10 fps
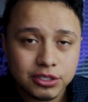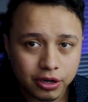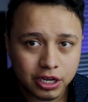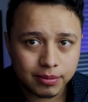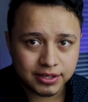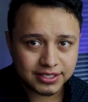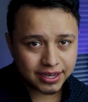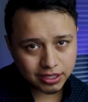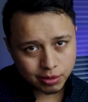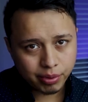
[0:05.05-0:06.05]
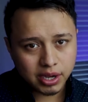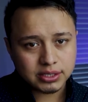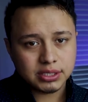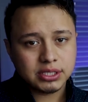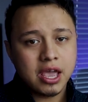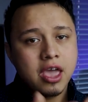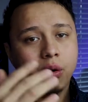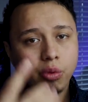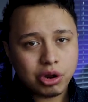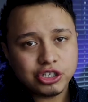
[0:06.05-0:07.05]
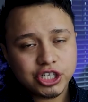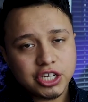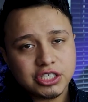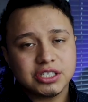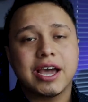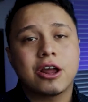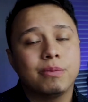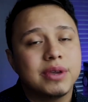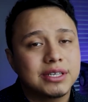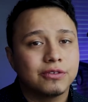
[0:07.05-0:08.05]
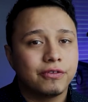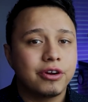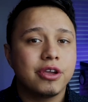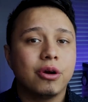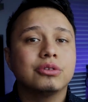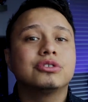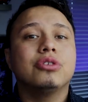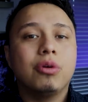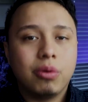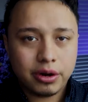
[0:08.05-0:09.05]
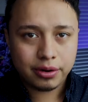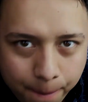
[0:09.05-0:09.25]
be talking about the cycling process, water changes, and how to mix your very own salt water.